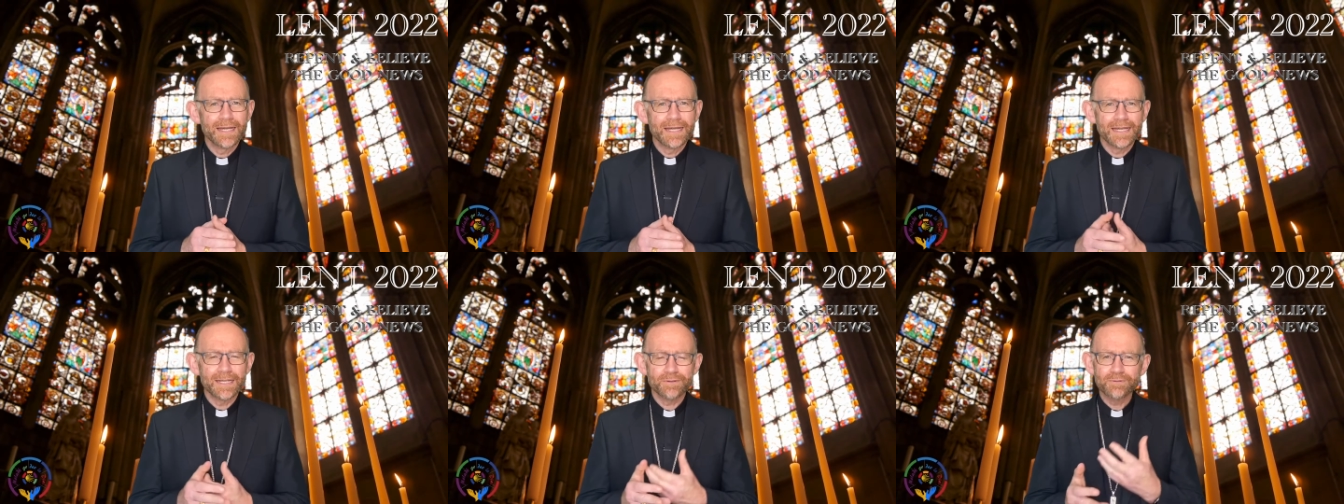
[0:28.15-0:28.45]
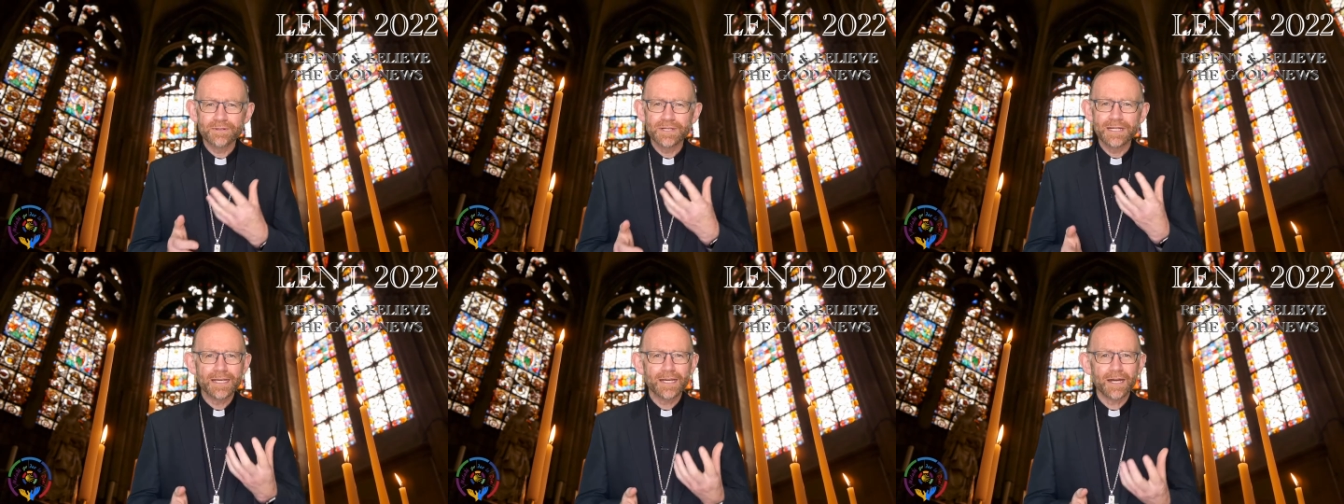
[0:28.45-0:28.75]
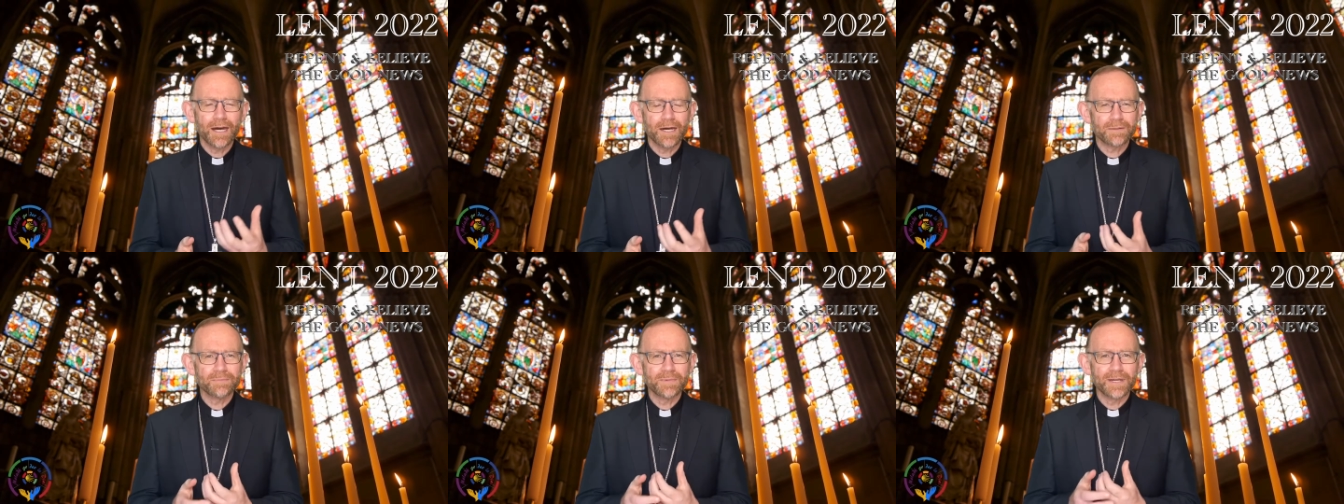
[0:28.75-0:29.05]
It really
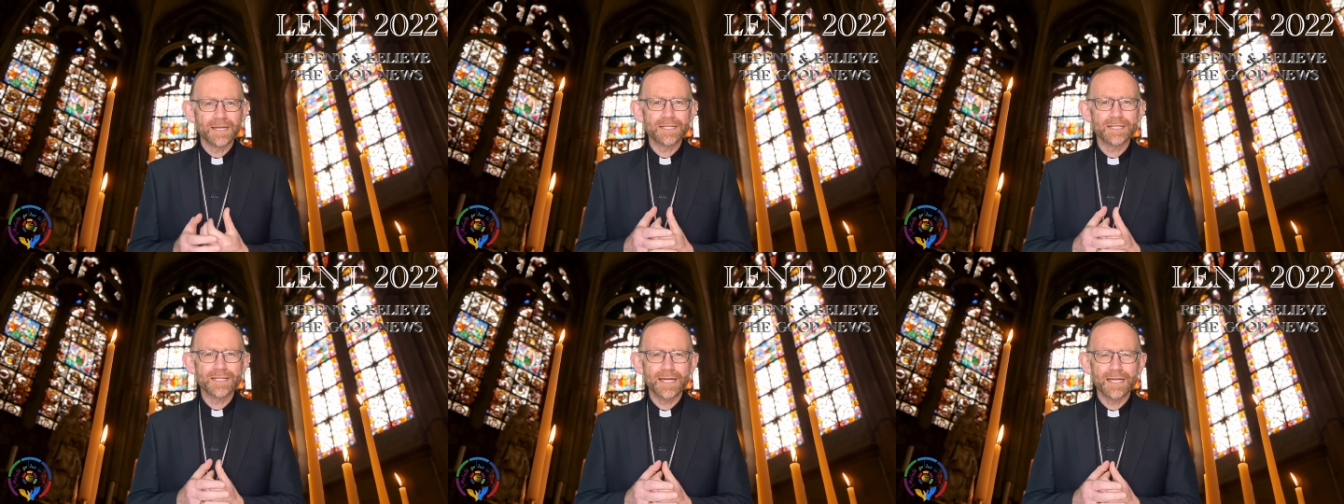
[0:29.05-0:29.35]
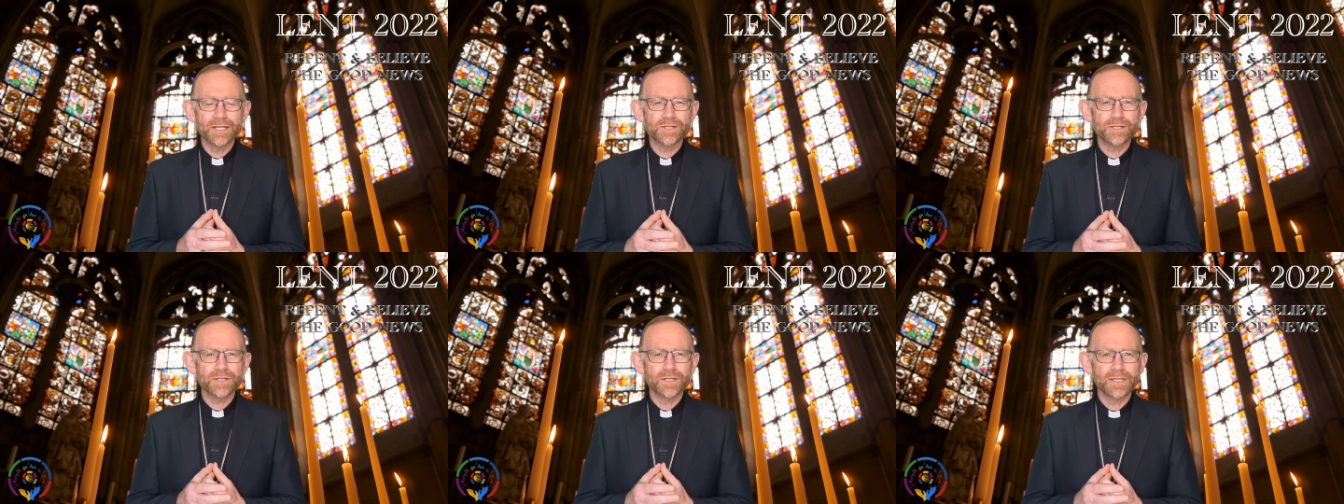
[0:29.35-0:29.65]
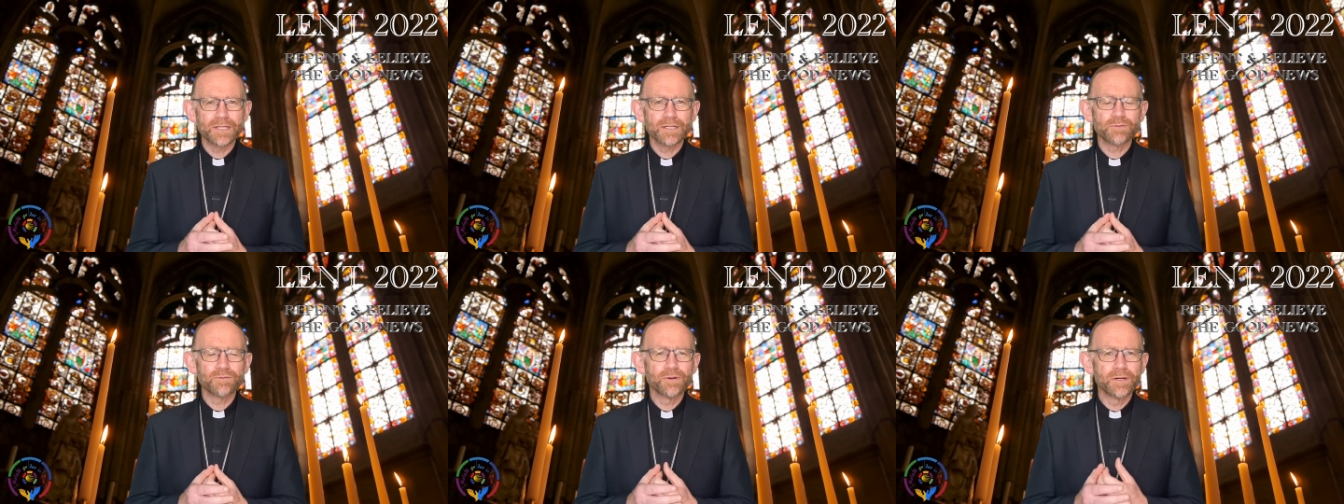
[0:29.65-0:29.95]
caught my attention.
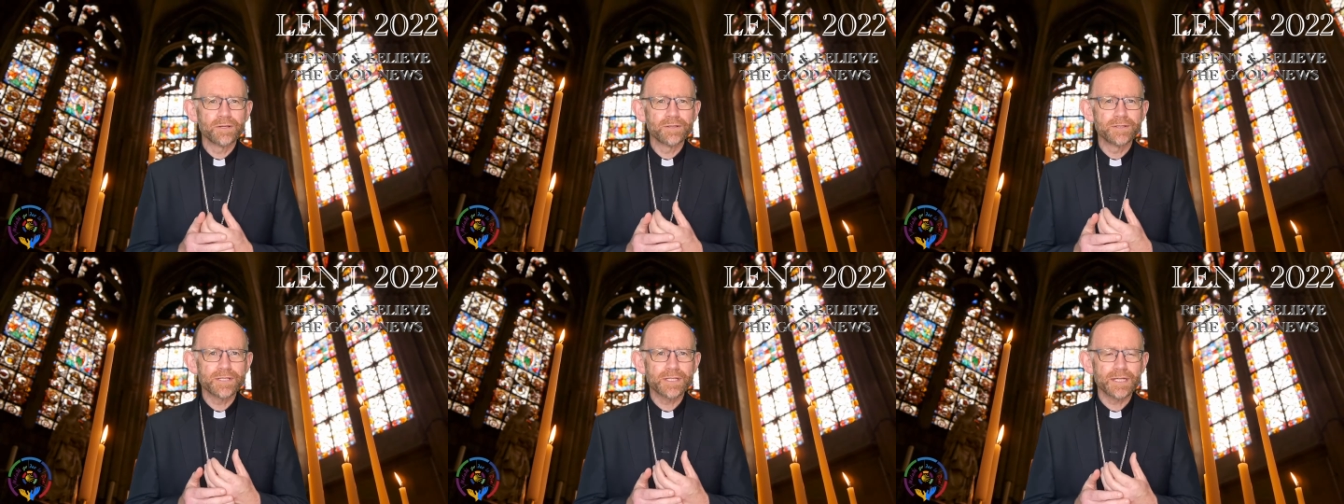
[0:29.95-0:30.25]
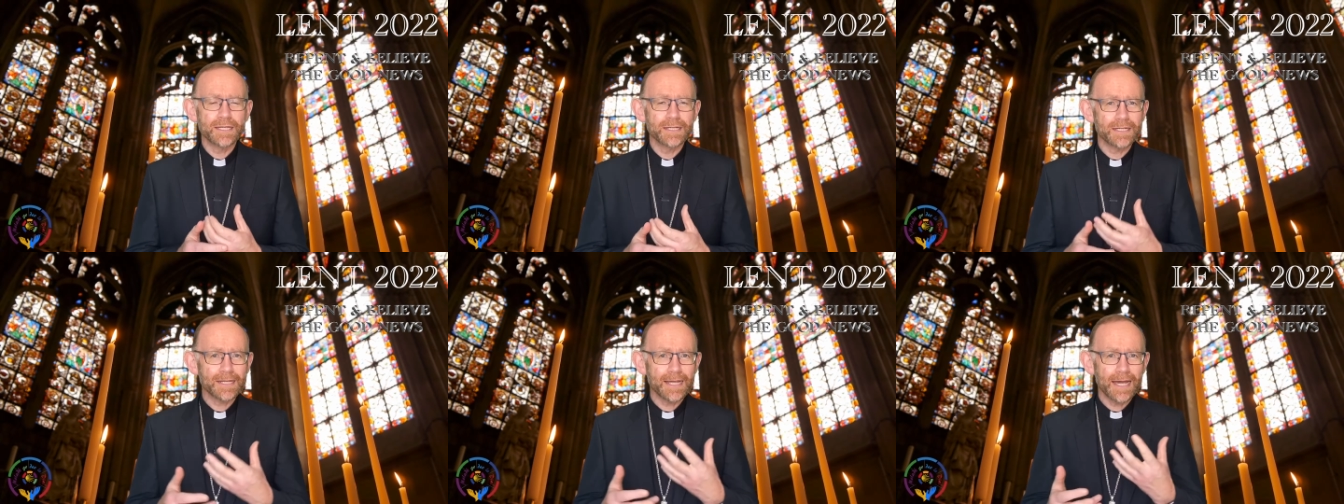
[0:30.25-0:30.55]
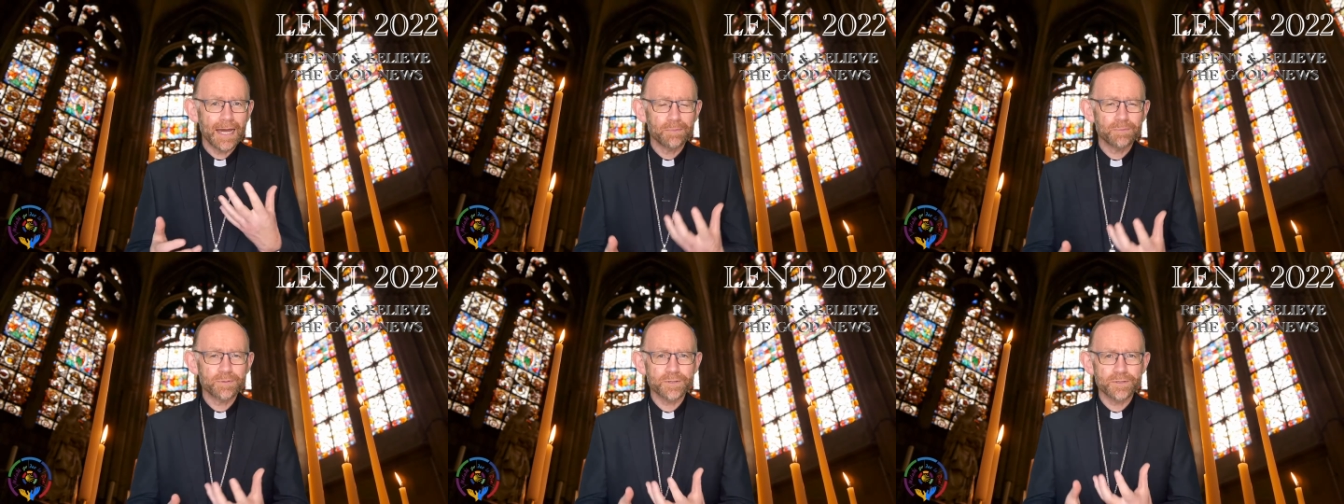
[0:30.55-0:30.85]
It runs, and it
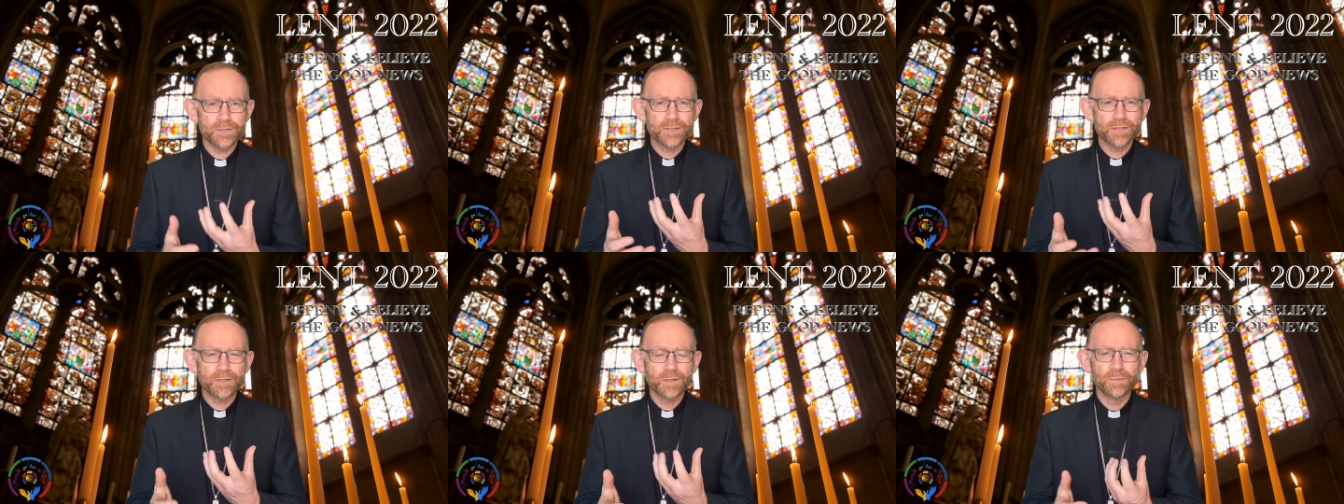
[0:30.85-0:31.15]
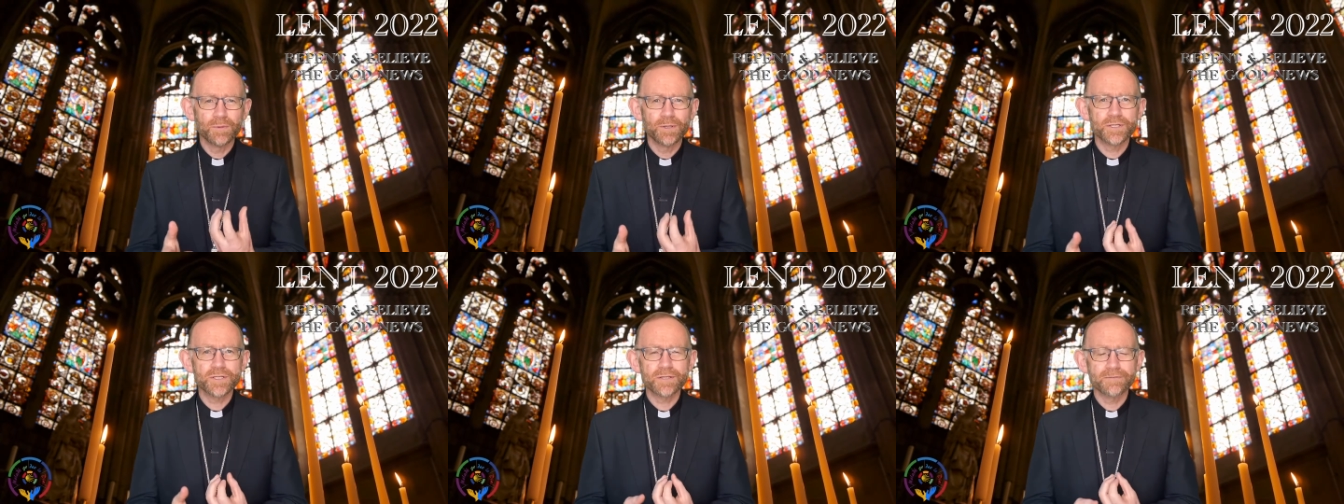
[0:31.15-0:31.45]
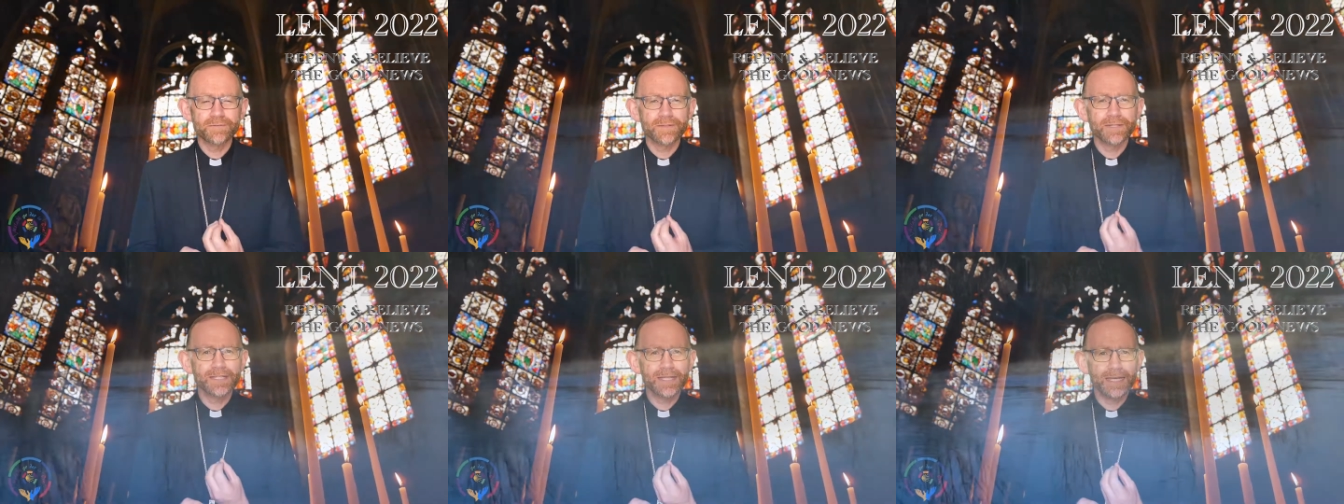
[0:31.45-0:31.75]
captures so much
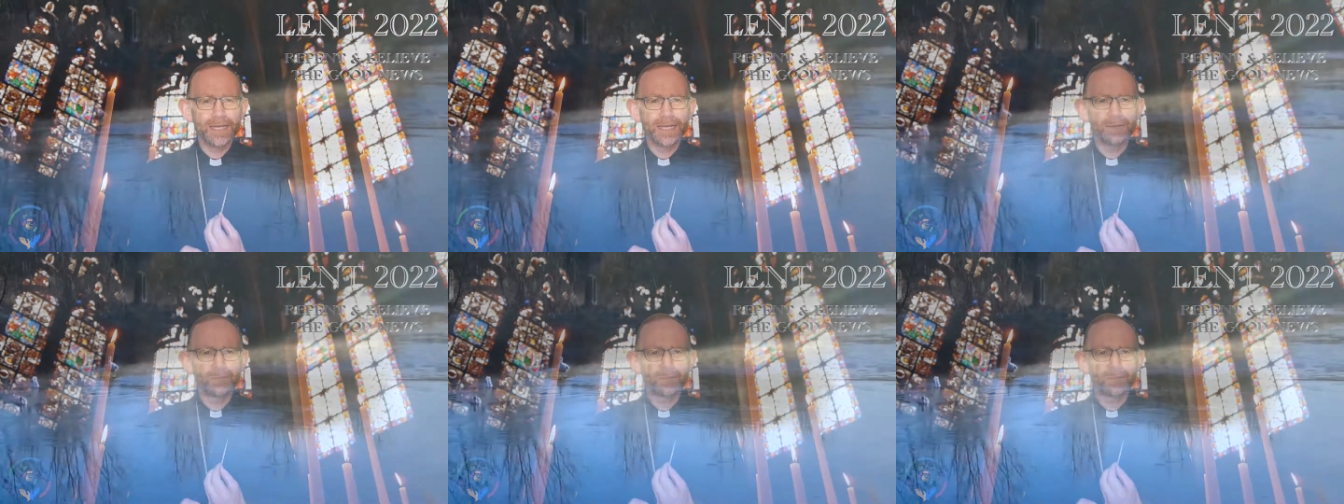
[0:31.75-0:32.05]
of the theme